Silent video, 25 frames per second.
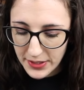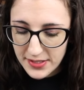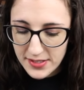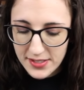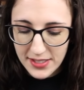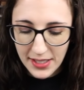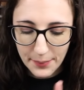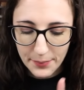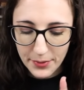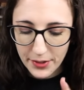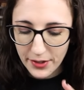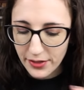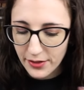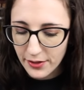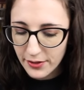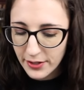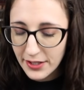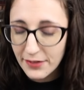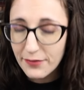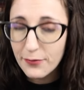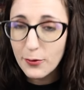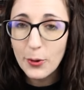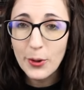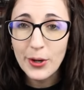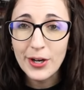it's number
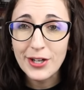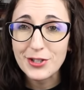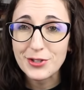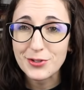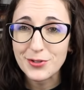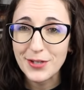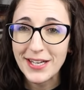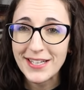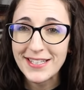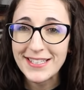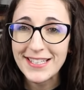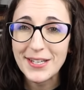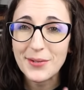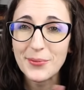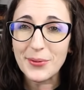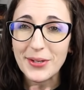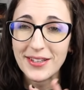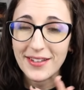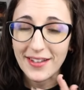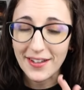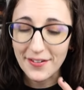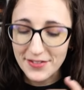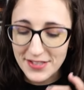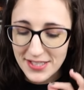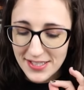34 trending.
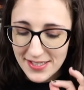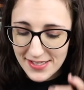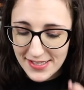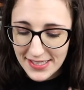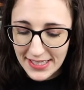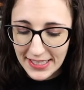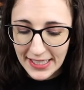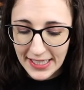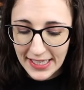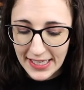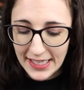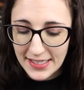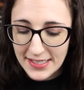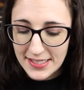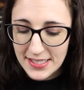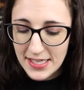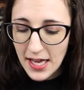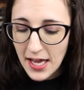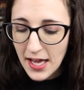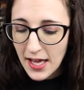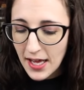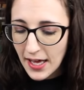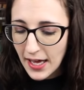We'd love to see it.